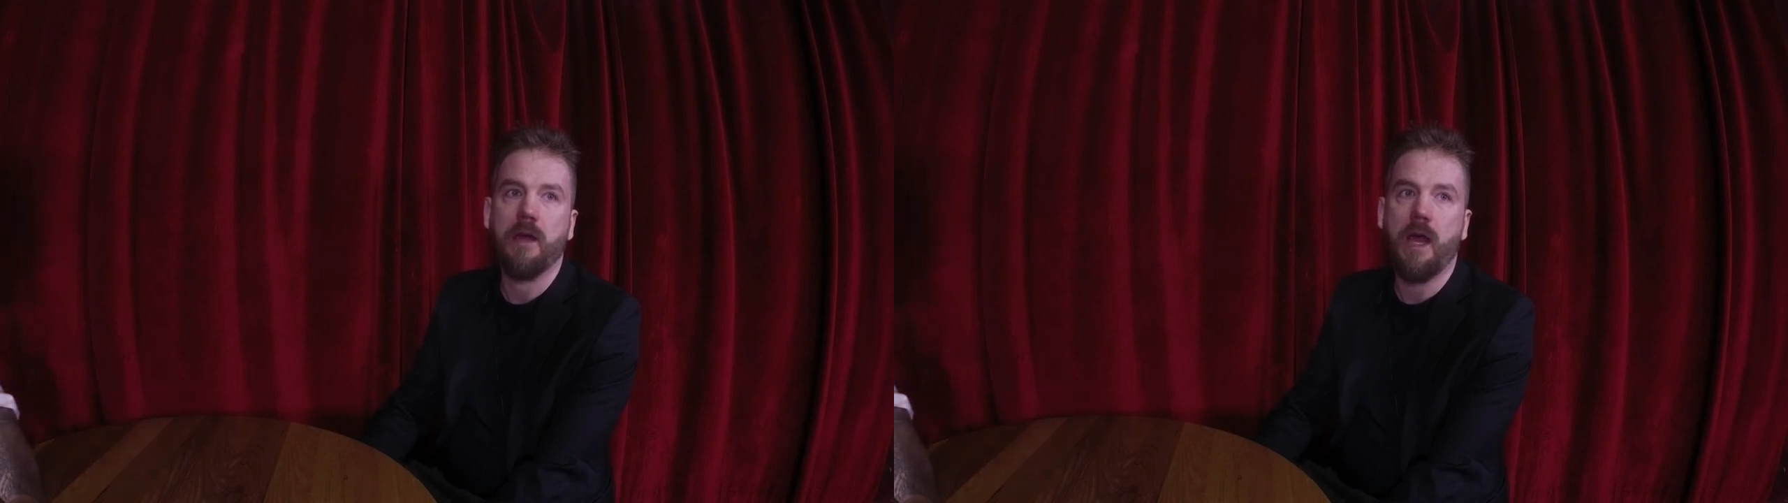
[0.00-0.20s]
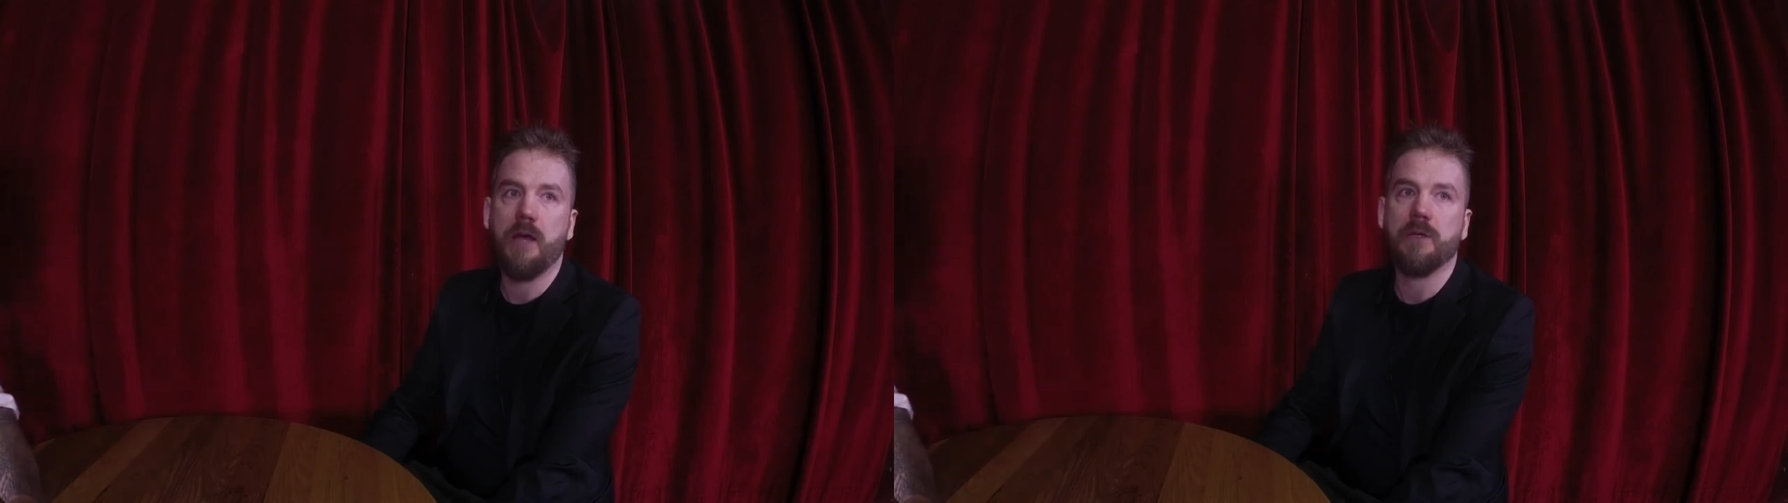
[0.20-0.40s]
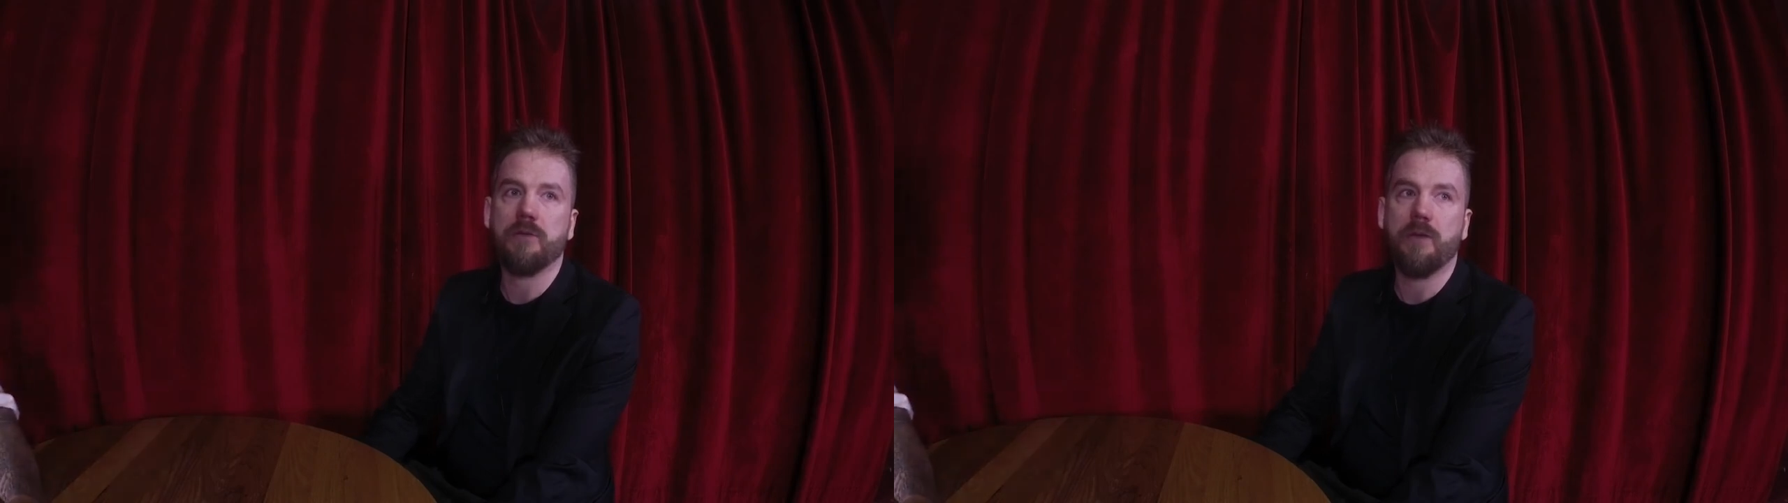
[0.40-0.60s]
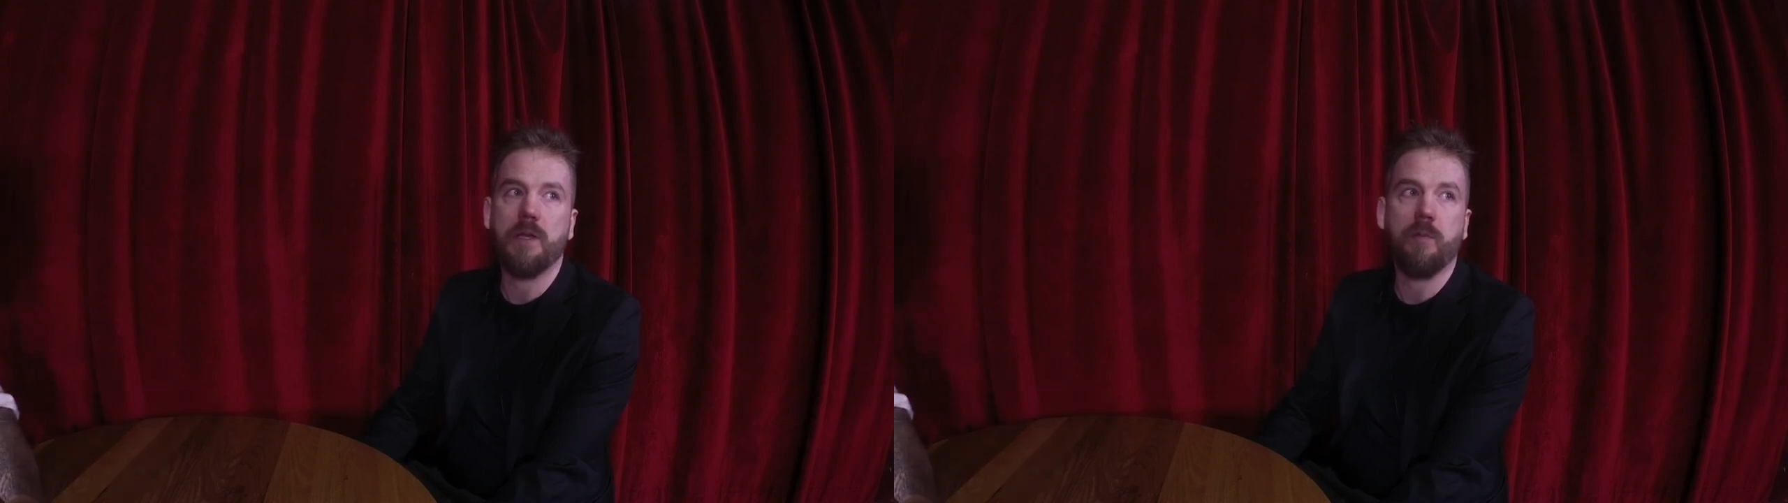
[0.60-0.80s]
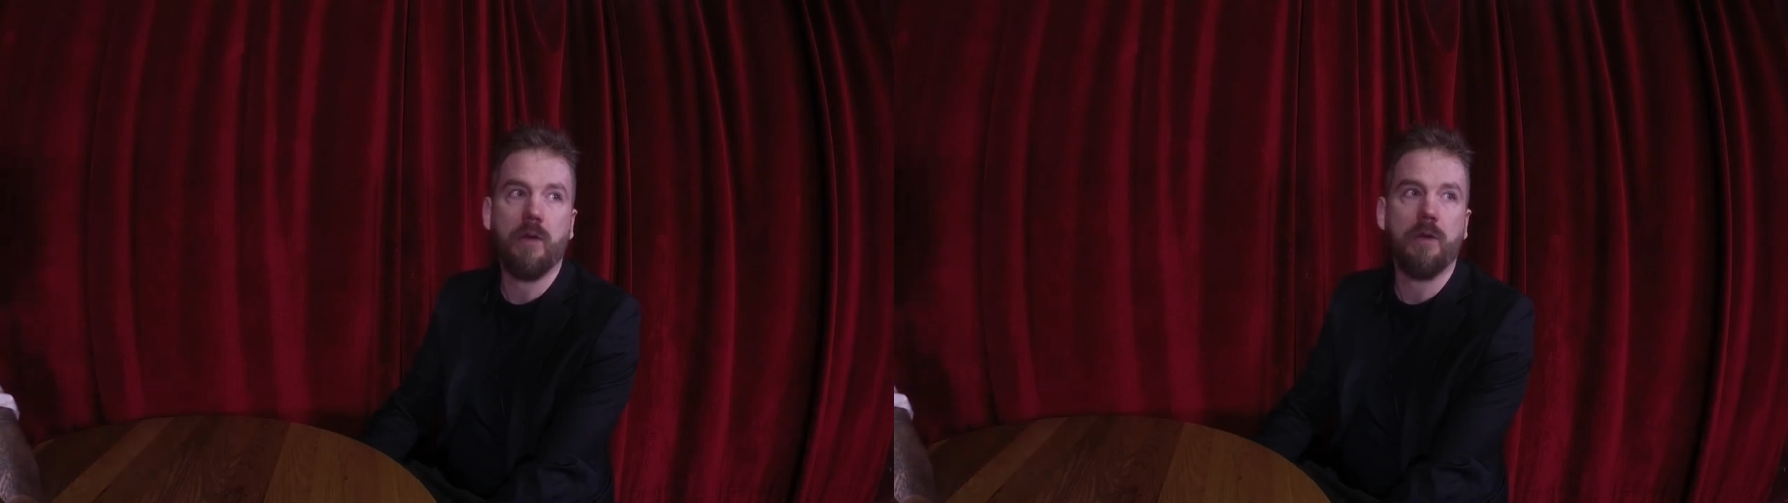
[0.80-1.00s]
I was really
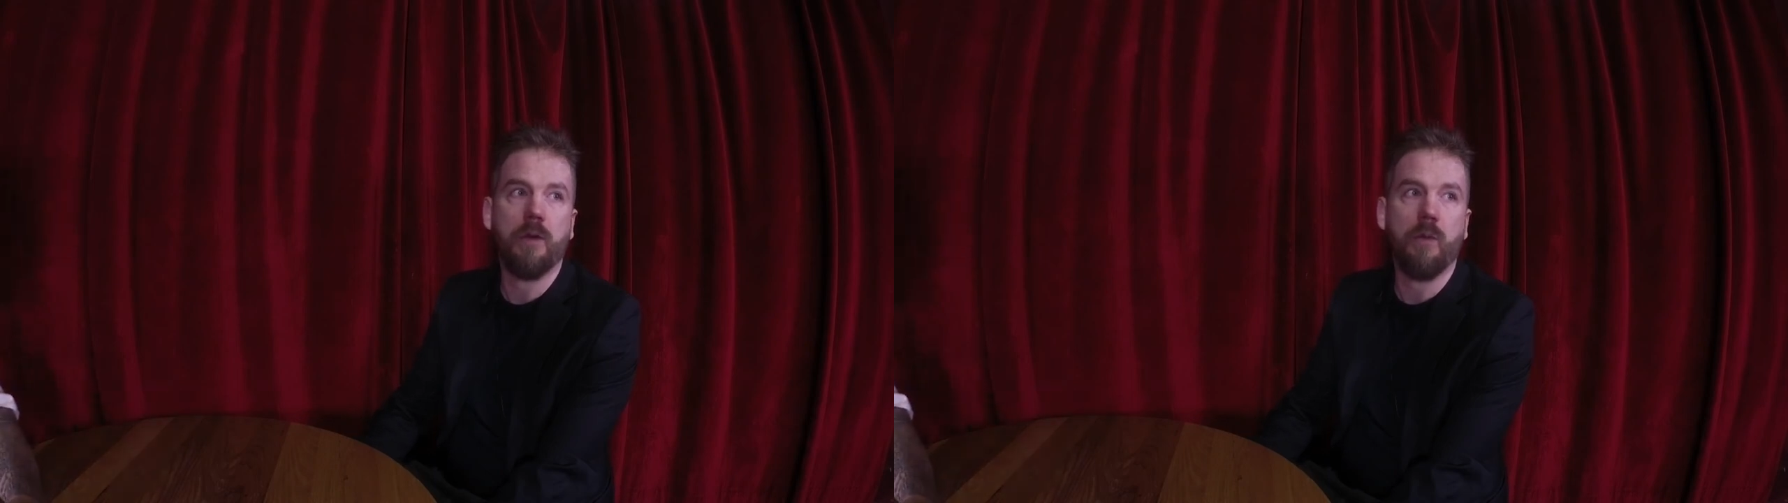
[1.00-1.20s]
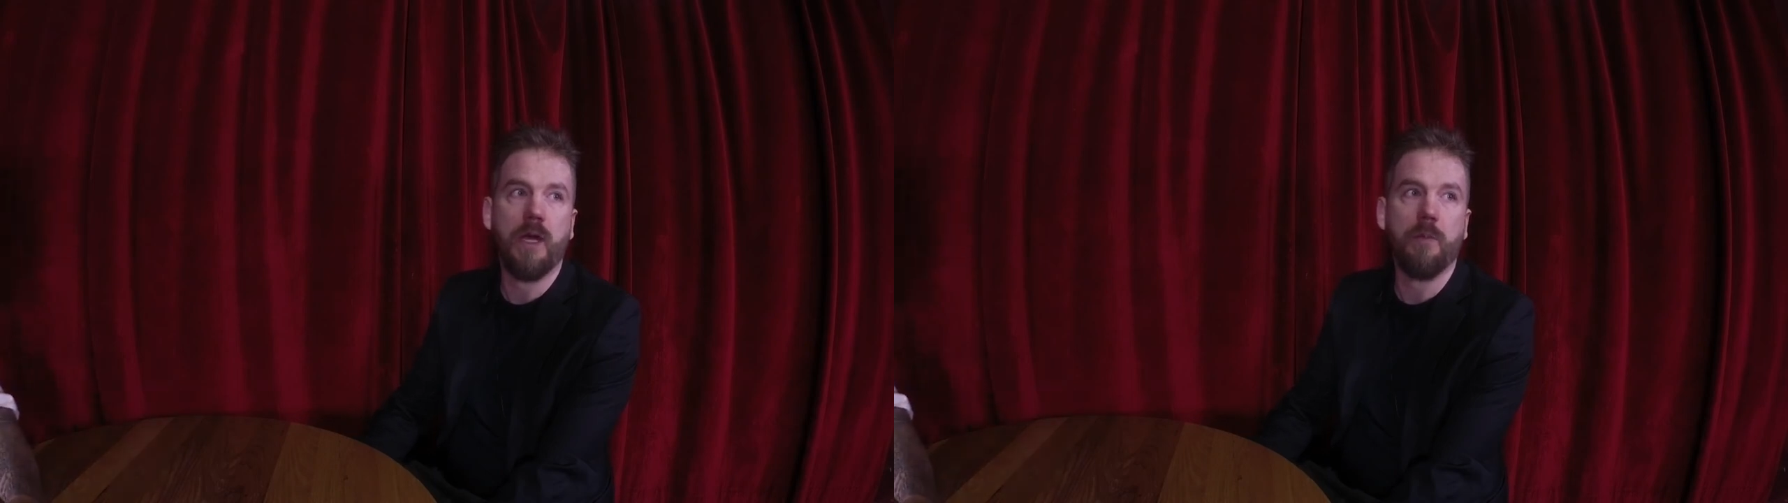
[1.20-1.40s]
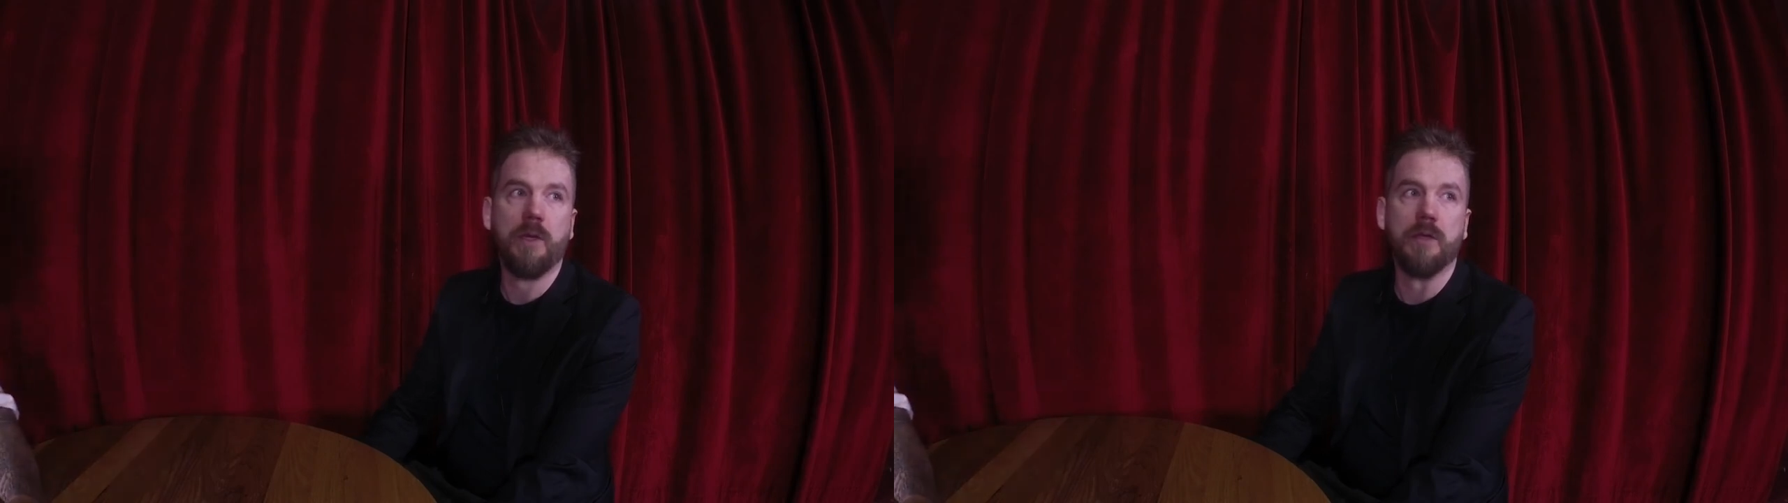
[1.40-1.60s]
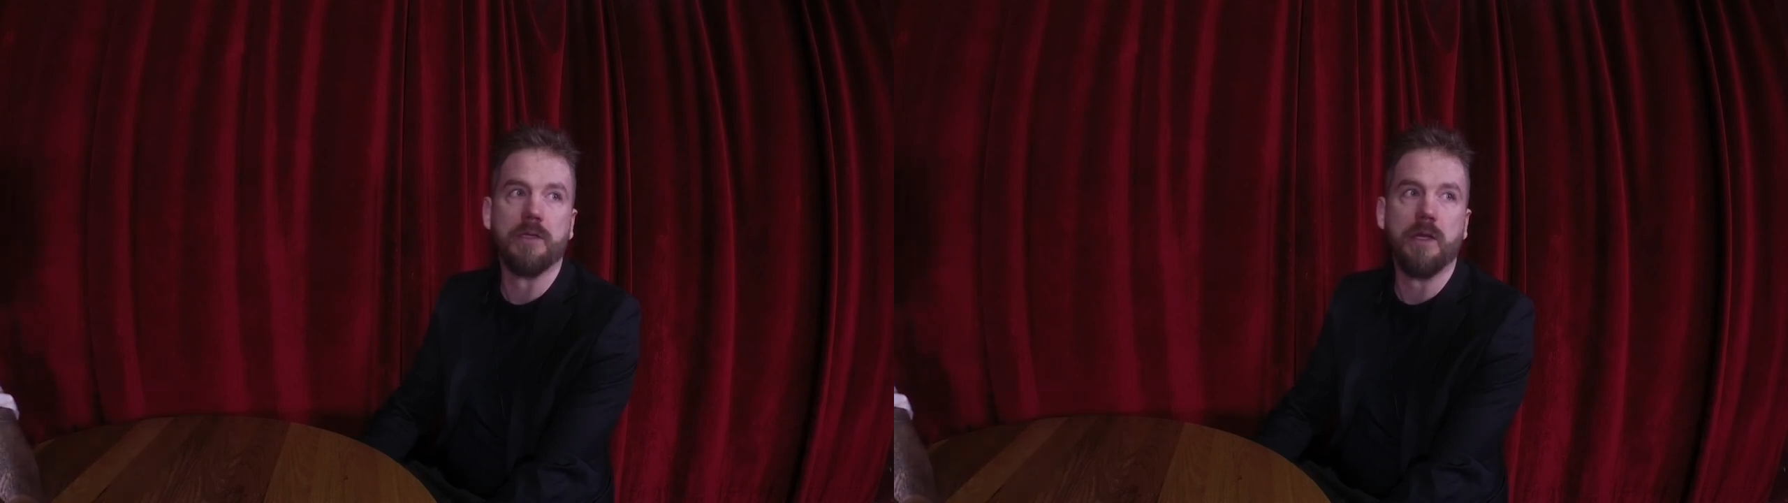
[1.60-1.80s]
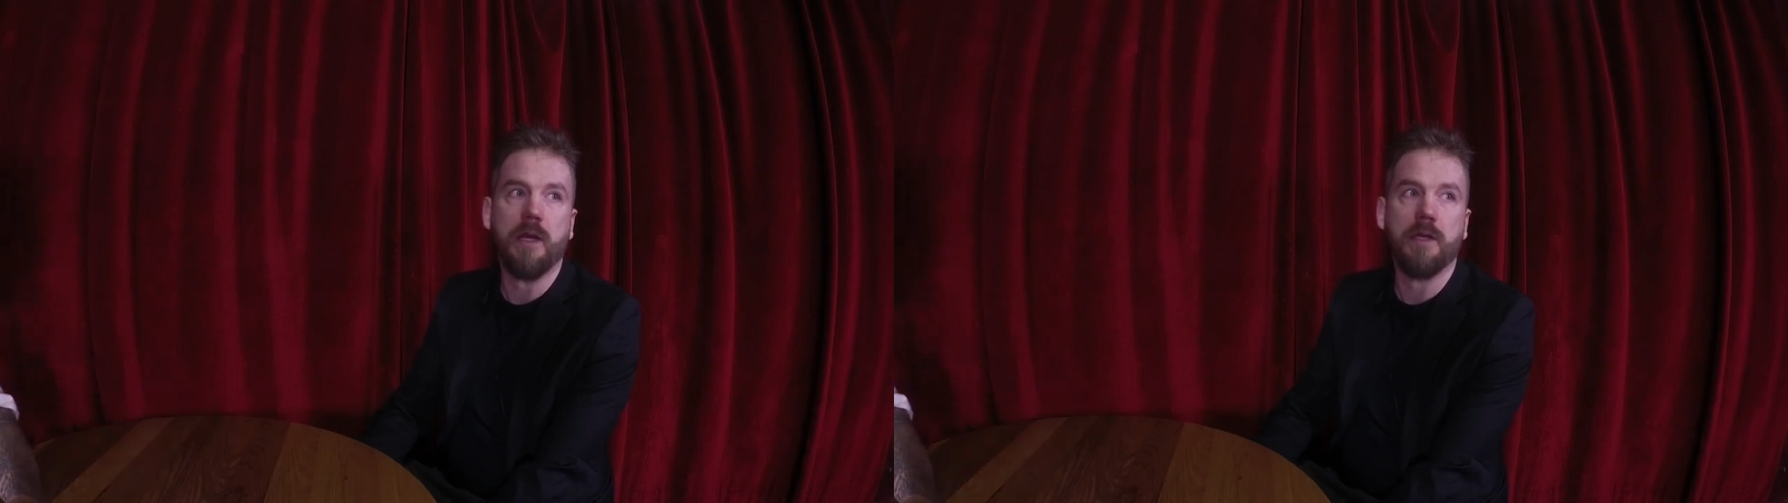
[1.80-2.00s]
blown away
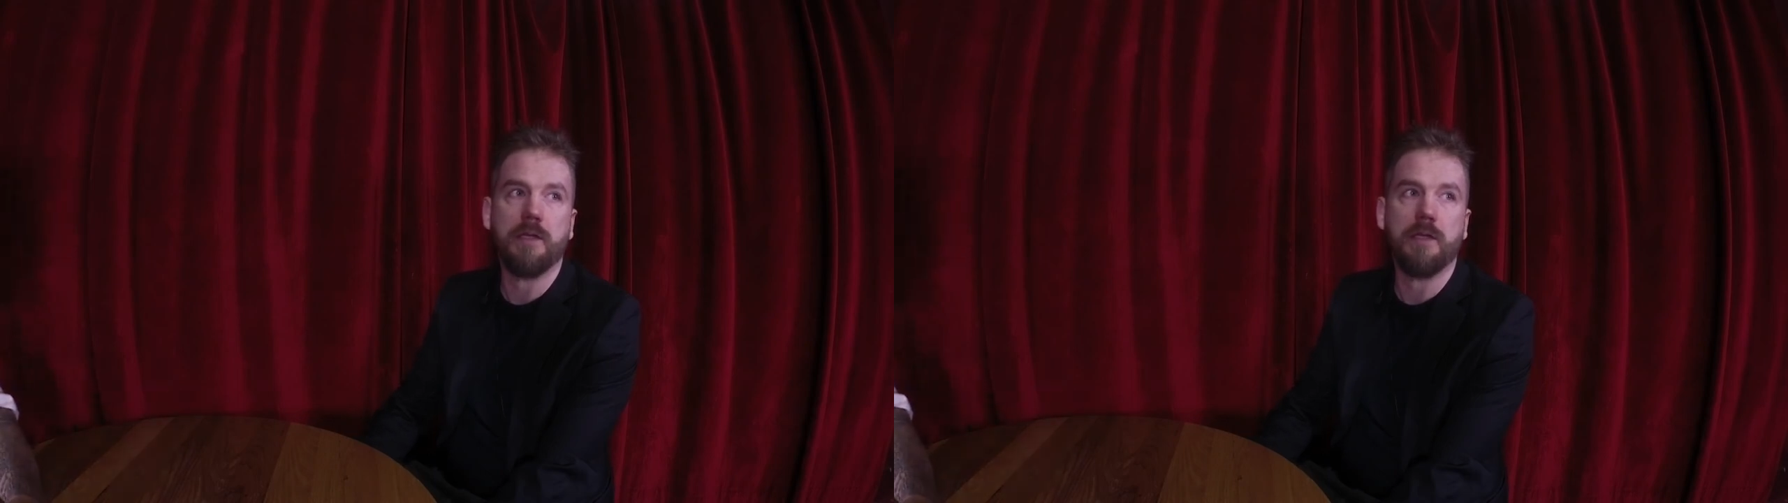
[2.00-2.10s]
because I